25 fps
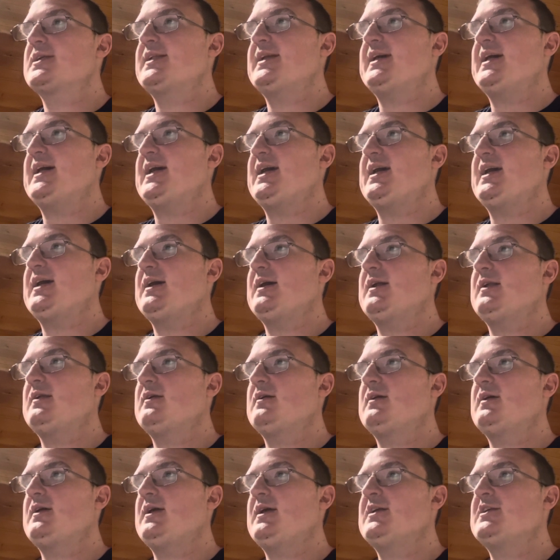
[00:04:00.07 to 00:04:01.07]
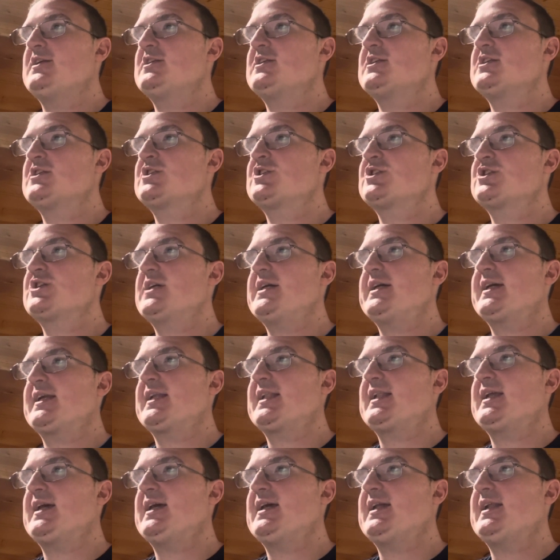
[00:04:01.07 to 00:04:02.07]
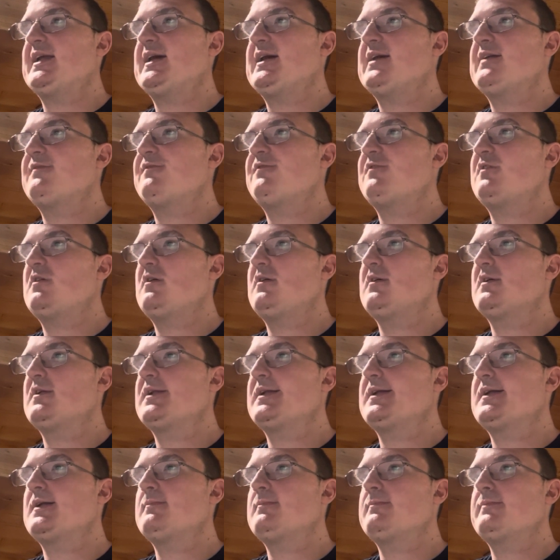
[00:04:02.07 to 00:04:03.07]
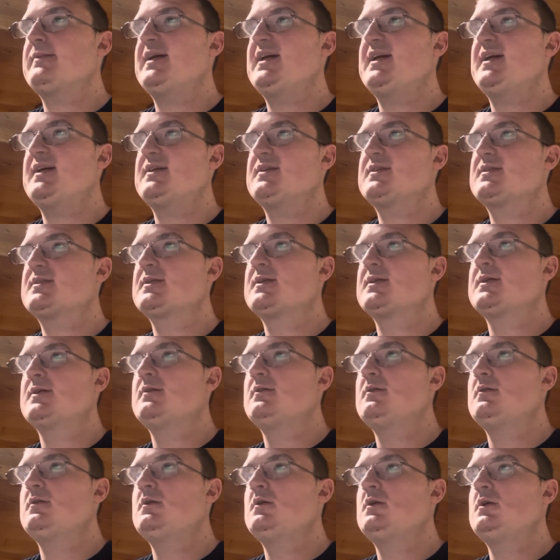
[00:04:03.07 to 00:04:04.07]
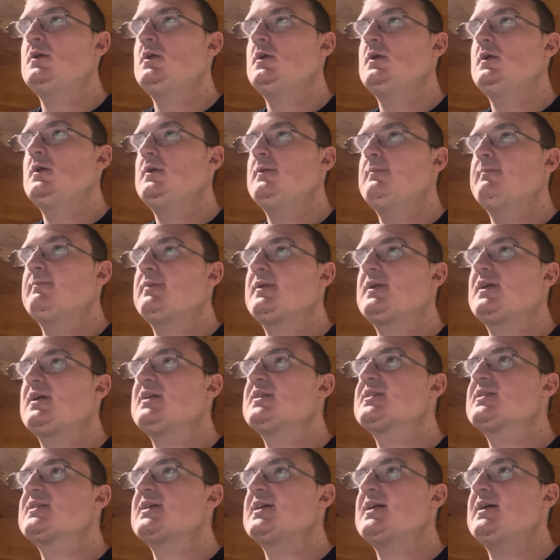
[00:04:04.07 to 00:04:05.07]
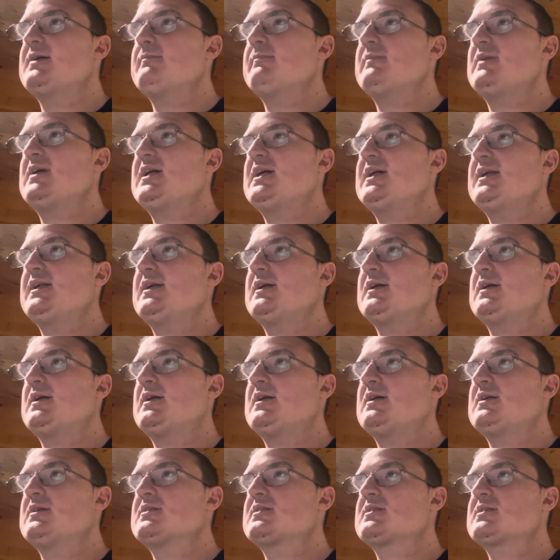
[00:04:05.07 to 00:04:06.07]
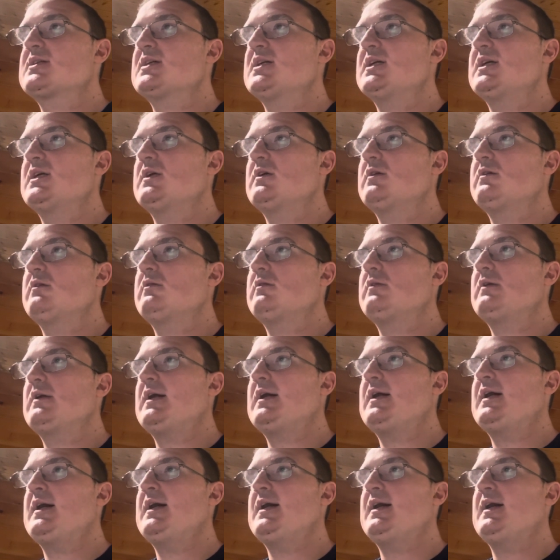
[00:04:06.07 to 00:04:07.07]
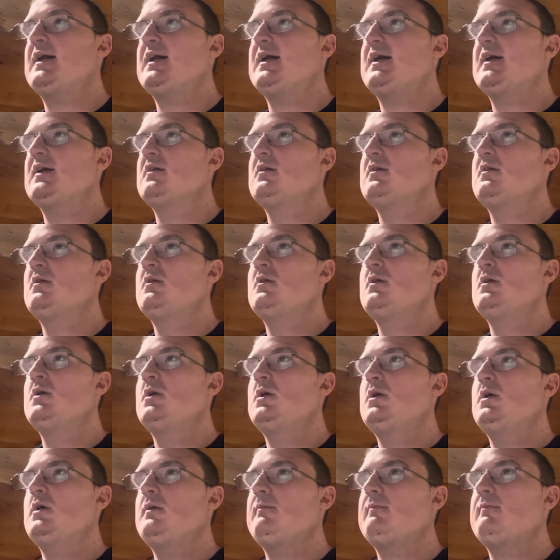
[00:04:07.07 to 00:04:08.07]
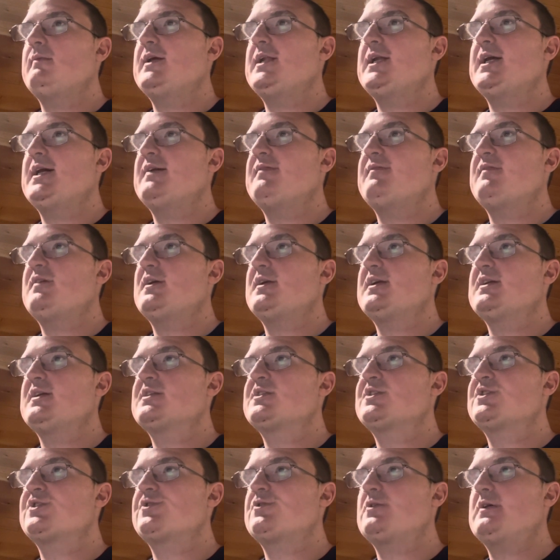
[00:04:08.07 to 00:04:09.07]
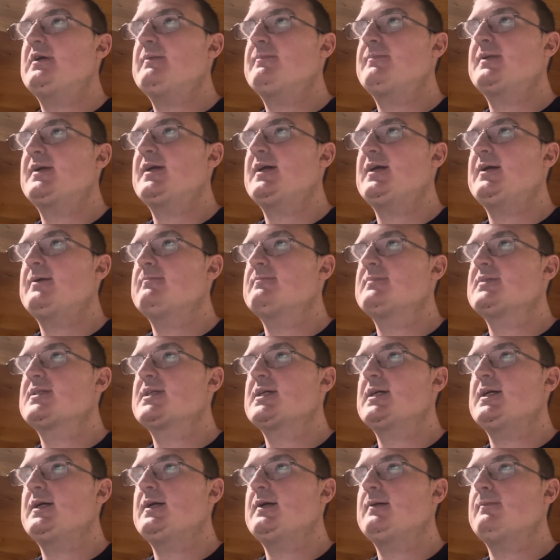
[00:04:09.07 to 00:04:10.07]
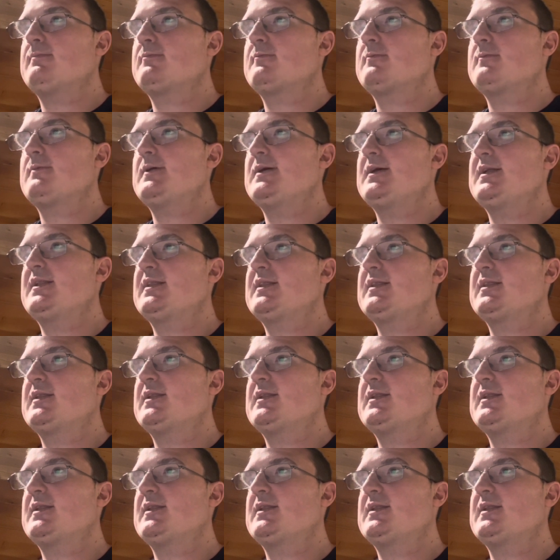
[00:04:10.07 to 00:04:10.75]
that and just check that out for a little bit. Plus, I might also, whenever this trip comes up with